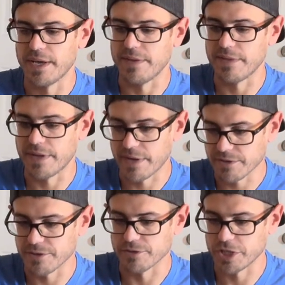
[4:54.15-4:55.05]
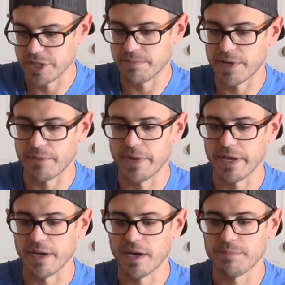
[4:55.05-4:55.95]
And then I also shim my wing
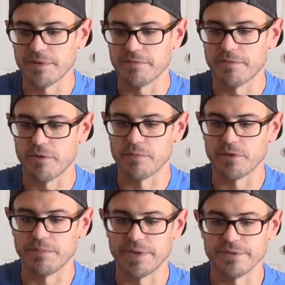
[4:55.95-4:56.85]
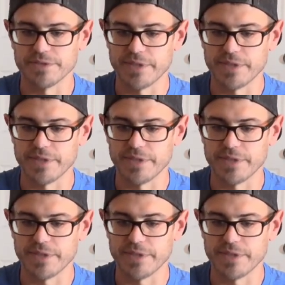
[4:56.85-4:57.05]
up 4 millimeters,